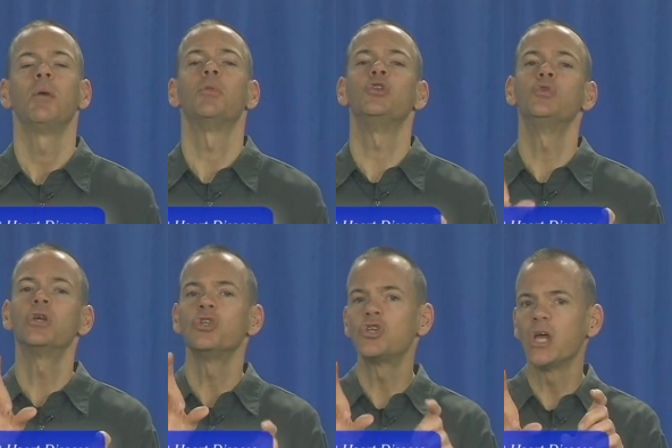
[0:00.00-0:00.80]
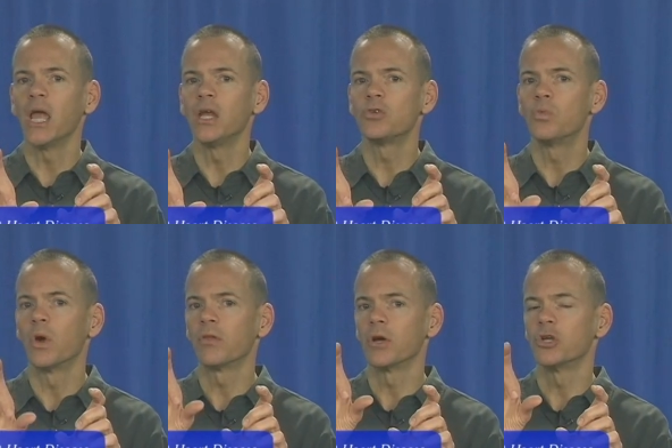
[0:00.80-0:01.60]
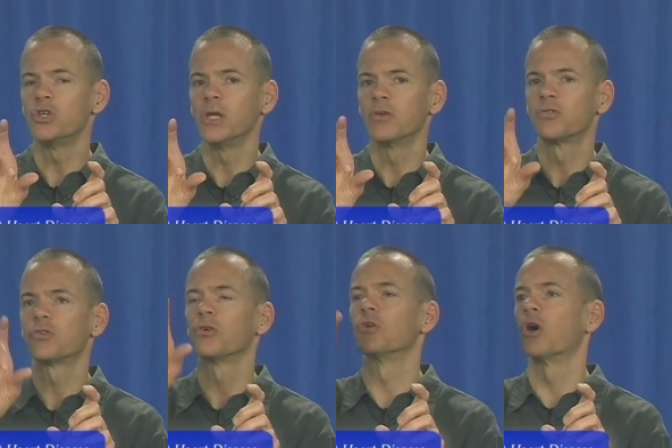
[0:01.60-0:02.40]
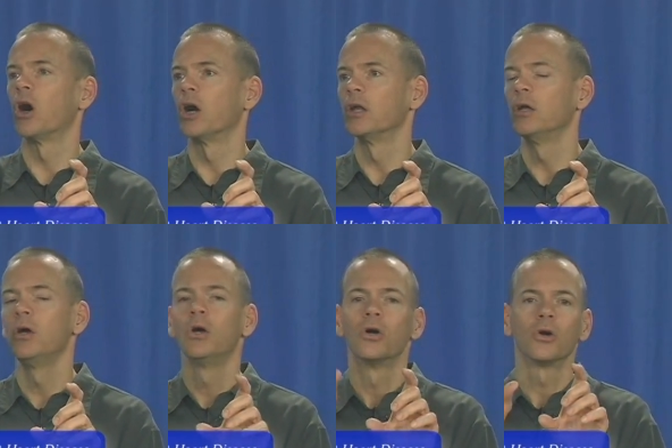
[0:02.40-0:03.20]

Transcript: But you can change whether a gene is turned on